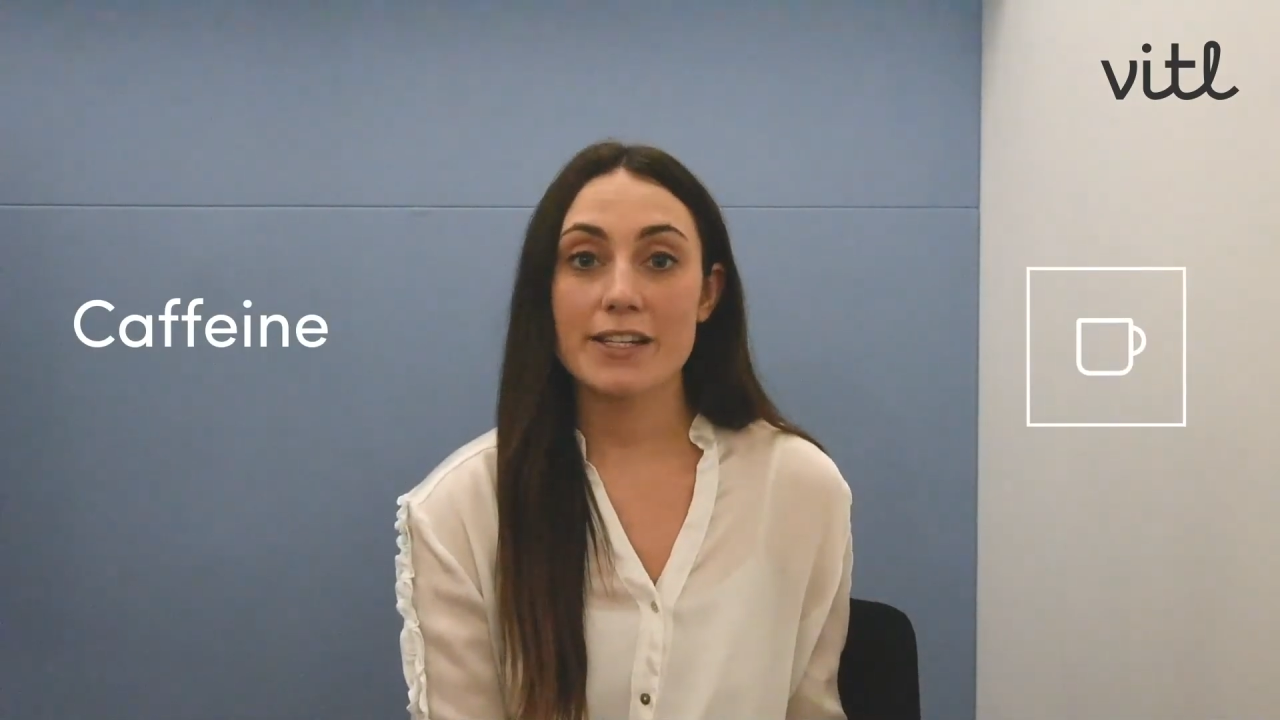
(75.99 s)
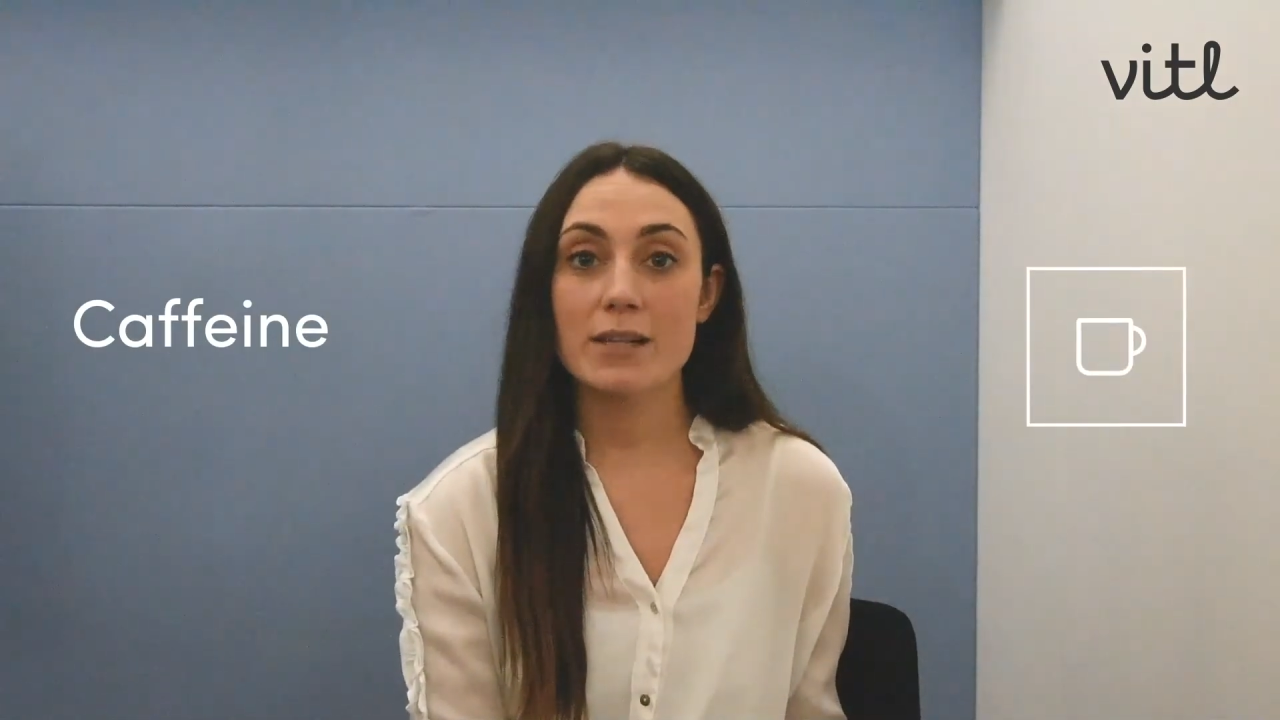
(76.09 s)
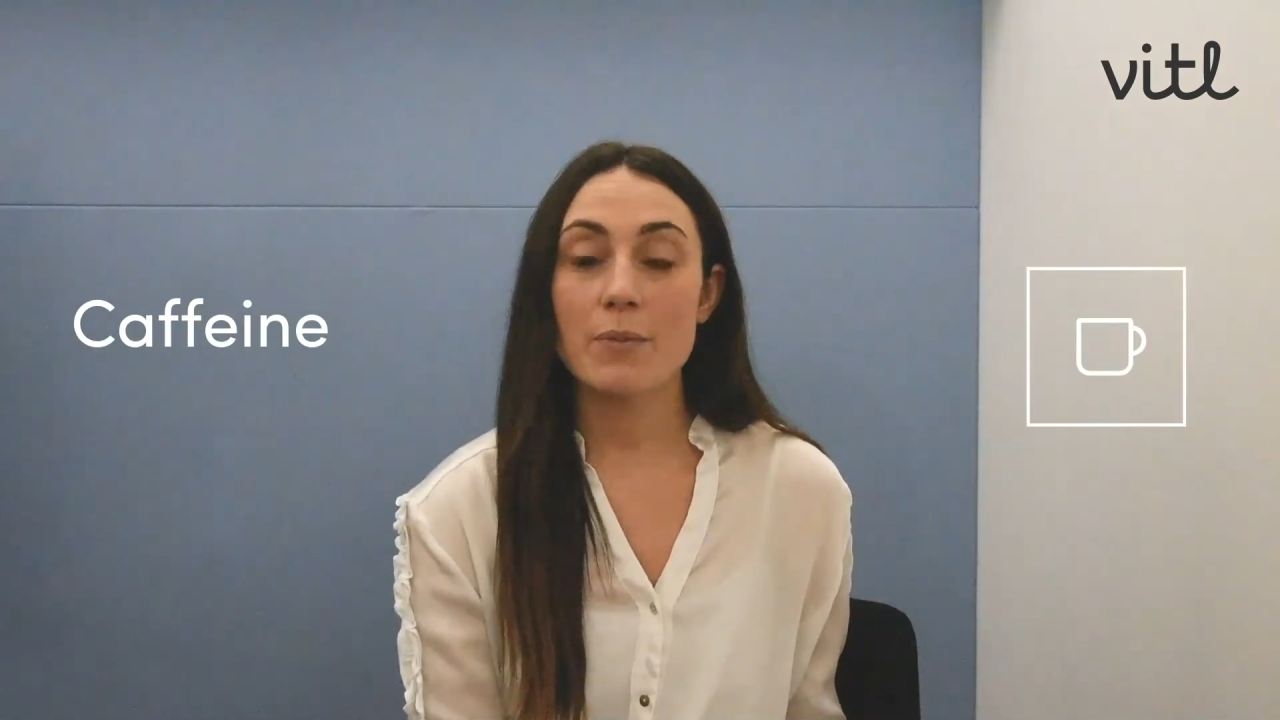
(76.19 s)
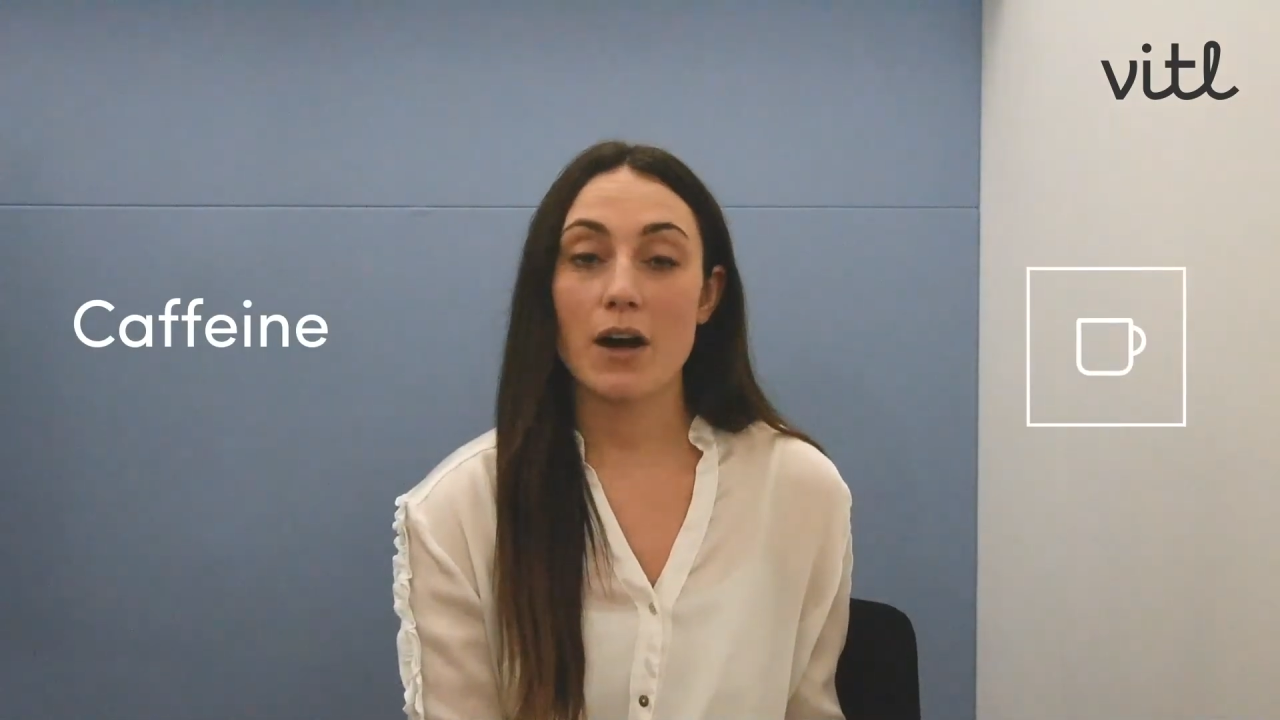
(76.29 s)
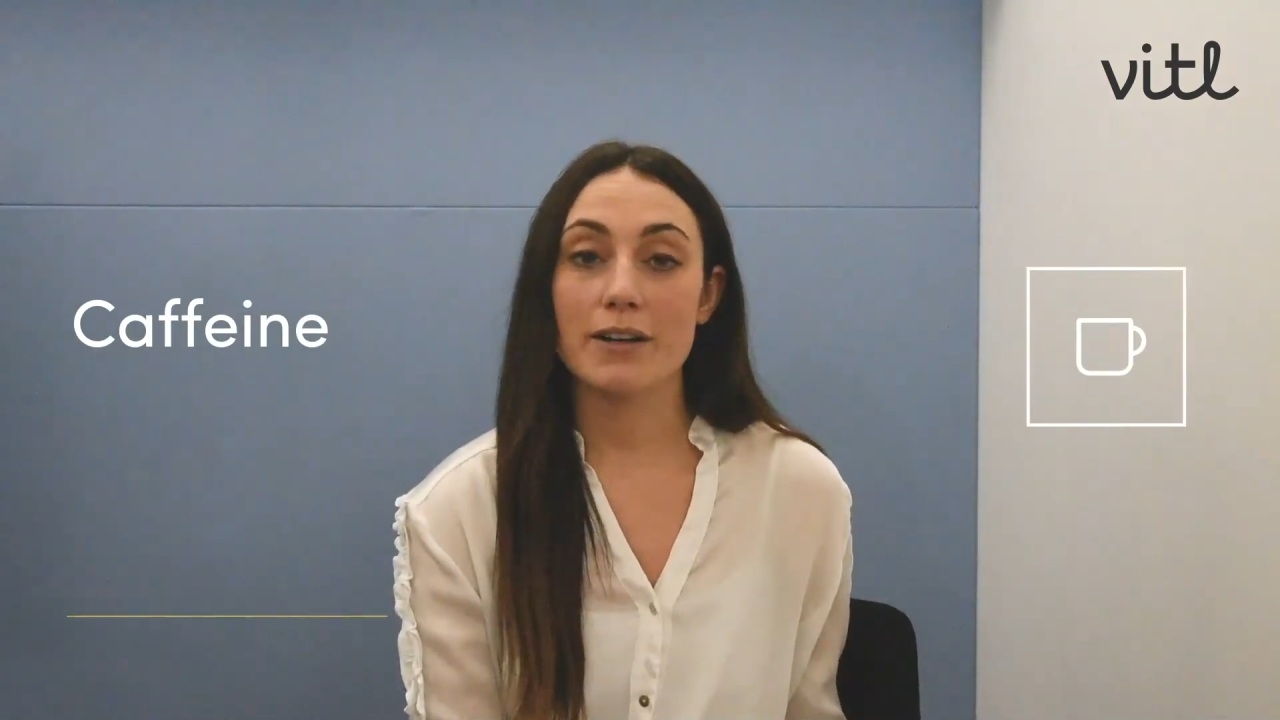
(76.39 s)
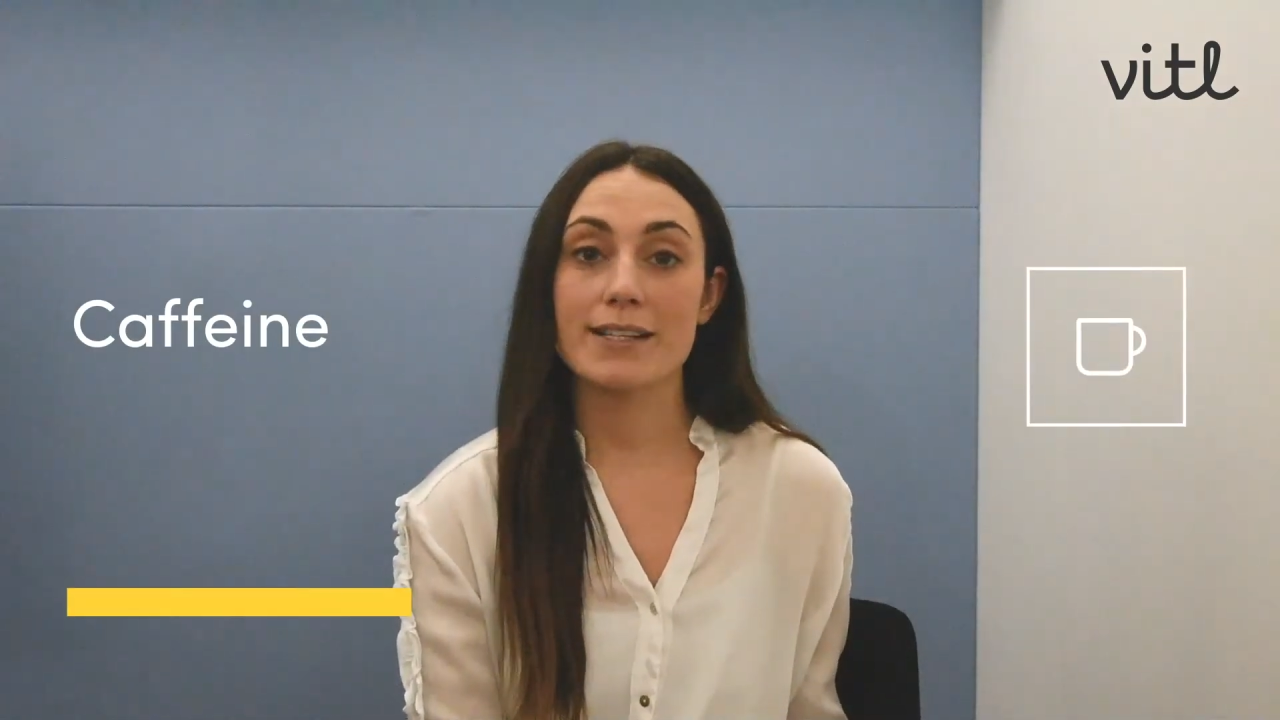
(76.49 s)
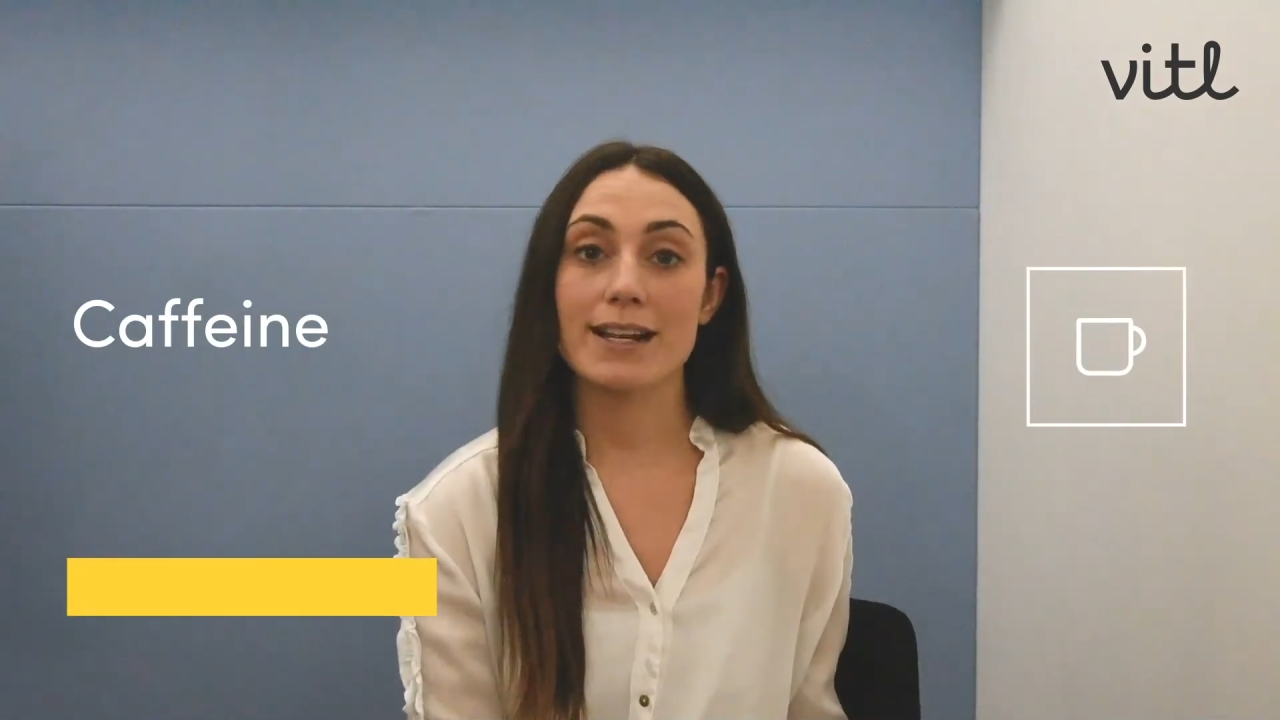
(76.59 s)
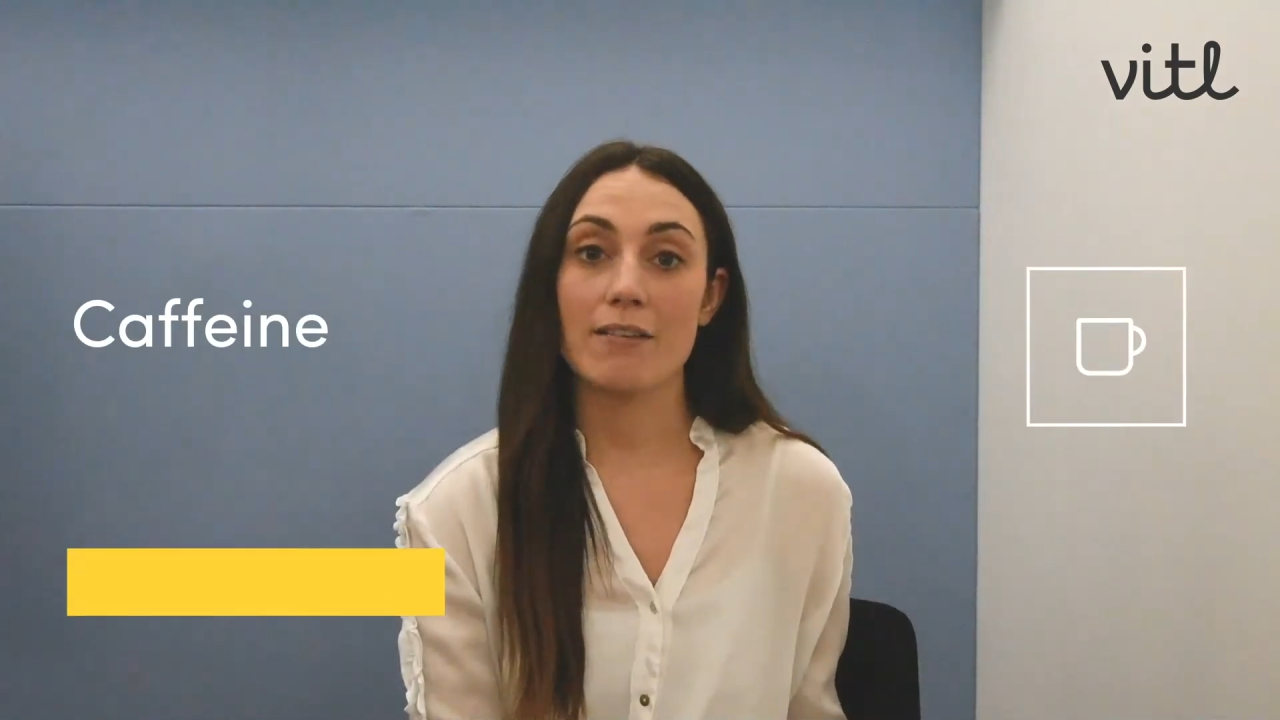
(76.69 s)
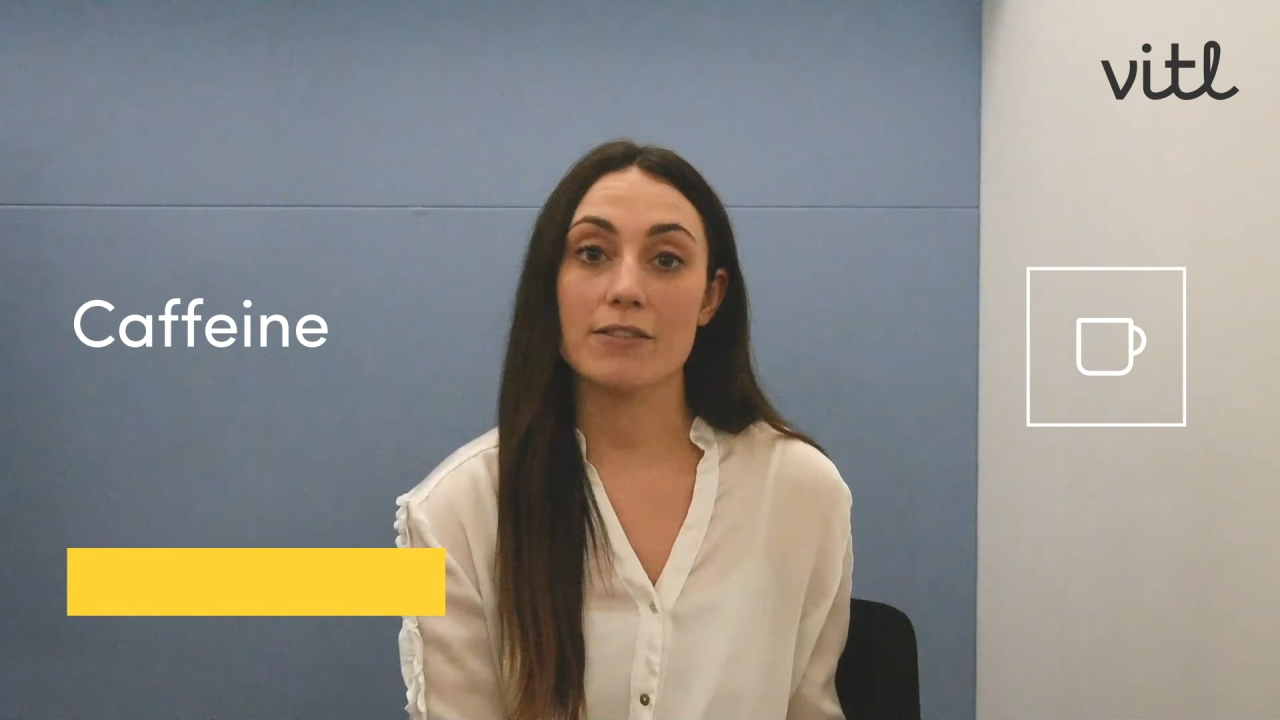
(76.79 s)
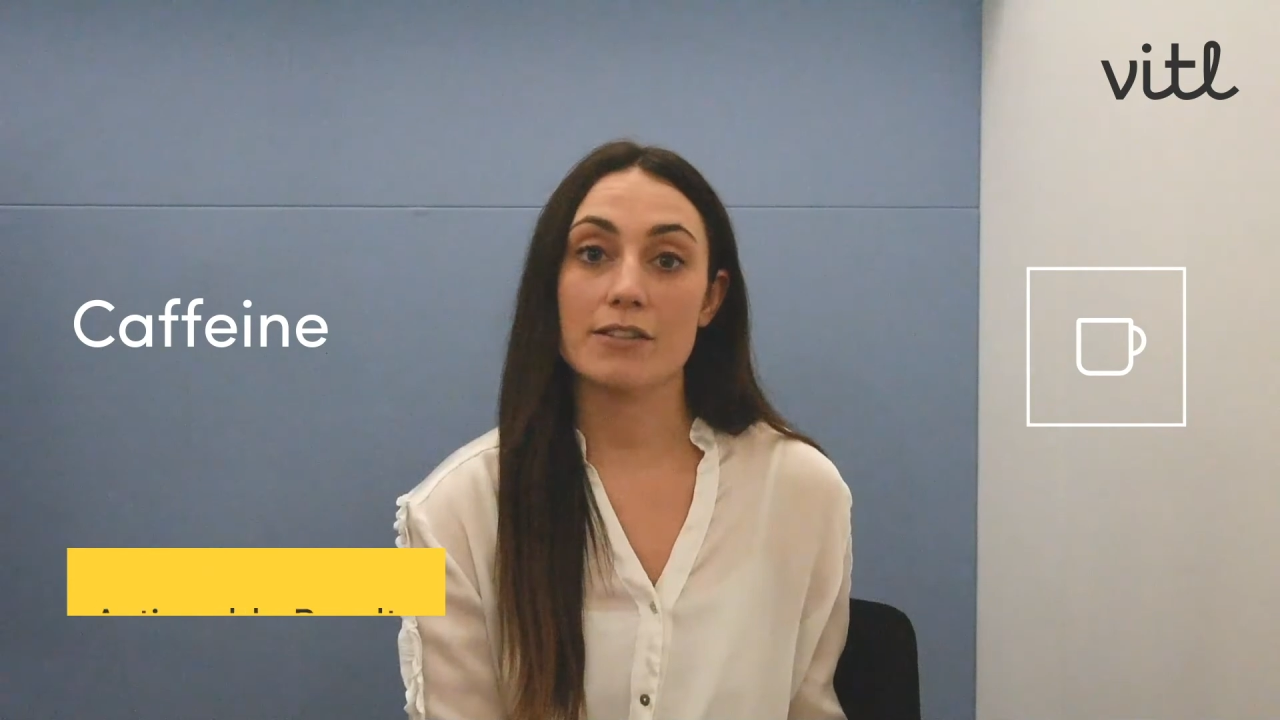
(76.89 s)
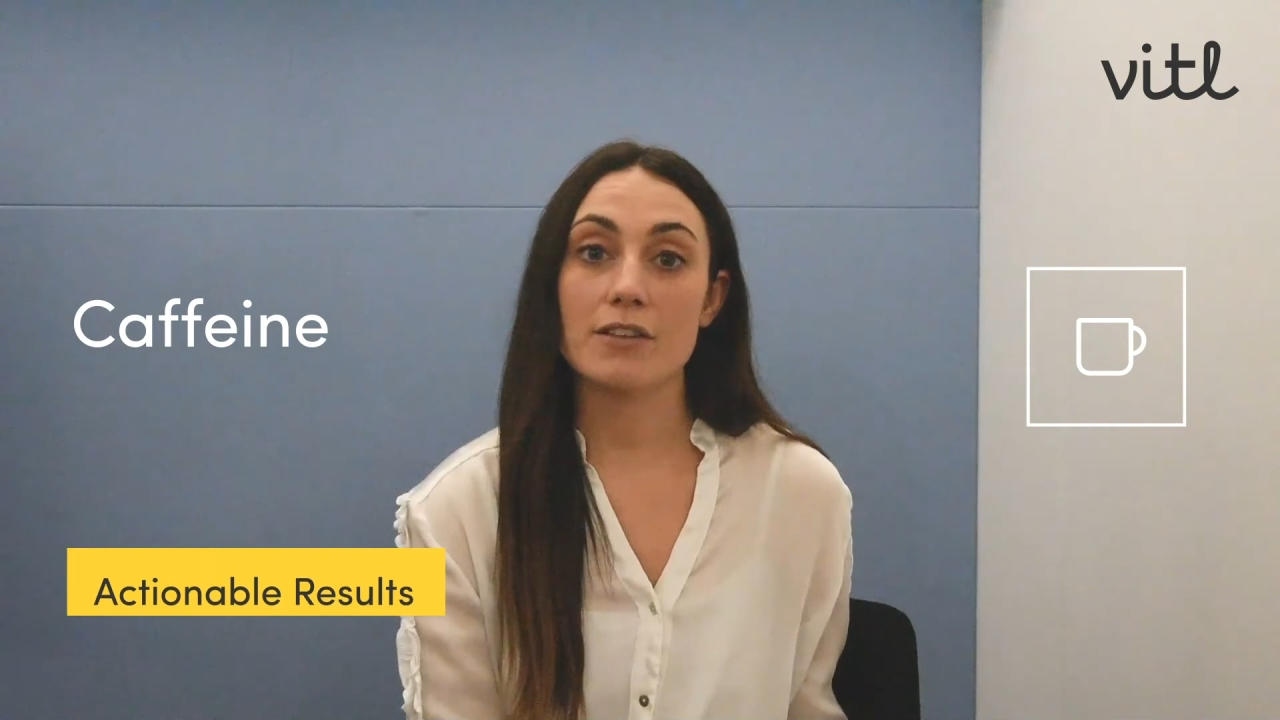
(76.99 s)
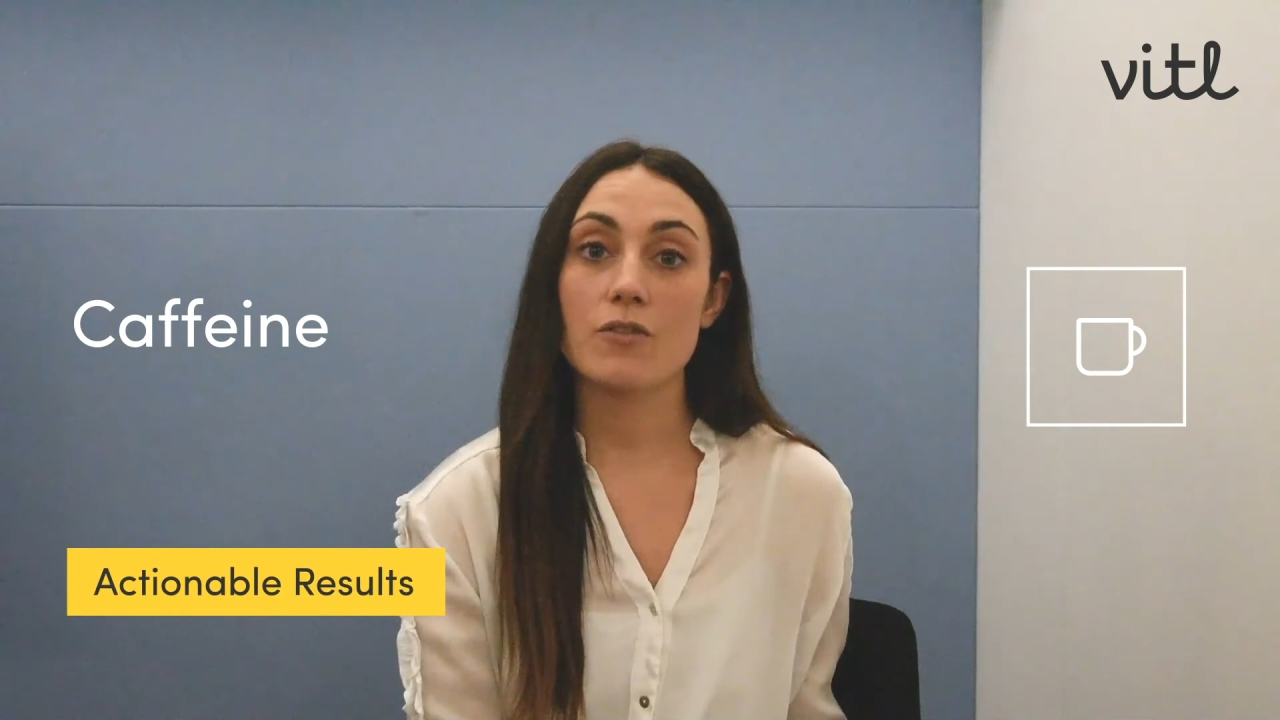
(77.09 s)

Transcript: the body's levels of